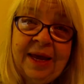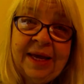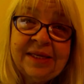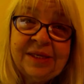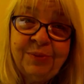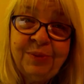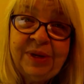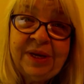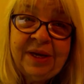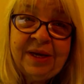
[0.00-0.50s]

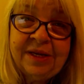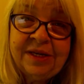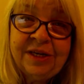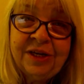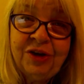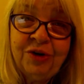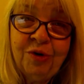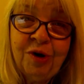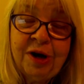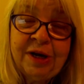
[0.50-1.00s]
as we
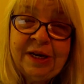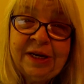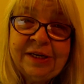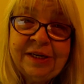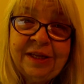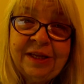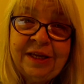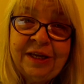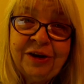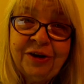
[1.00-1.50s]
continue on
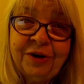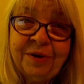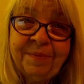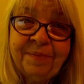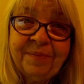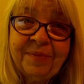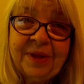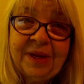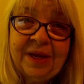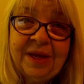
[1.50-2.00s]
into the year.
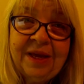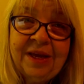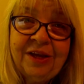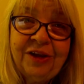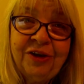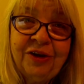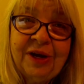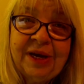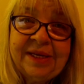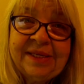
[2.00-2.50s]

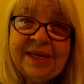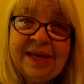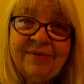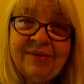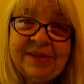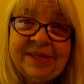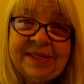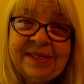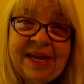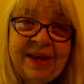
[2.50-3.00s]
You guys have
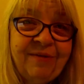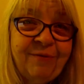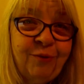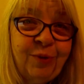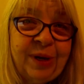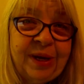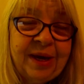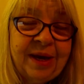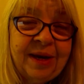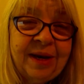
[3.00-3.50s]
a safe
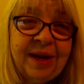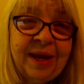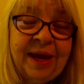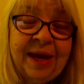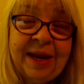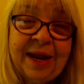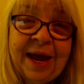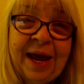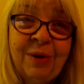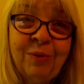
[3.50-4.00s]
weekend,
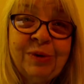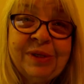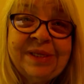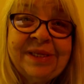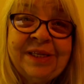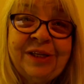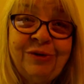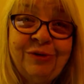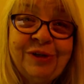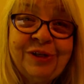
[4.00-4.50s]
and I will
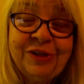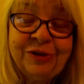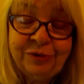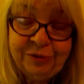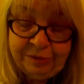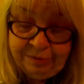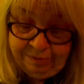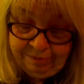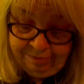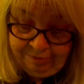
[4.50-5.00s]
see you
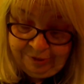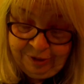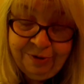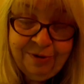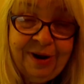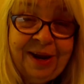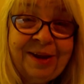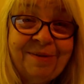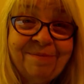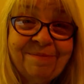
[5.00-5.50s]
soon
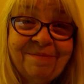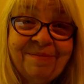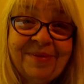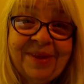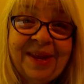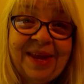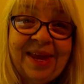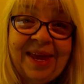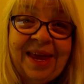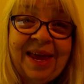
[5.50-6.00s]
right?
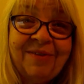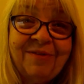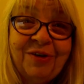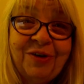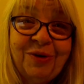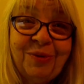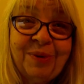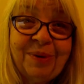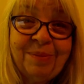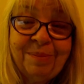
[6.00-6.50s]
Have a
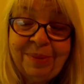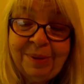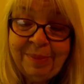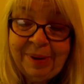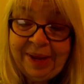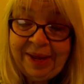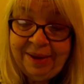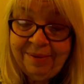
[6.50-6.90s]
good one.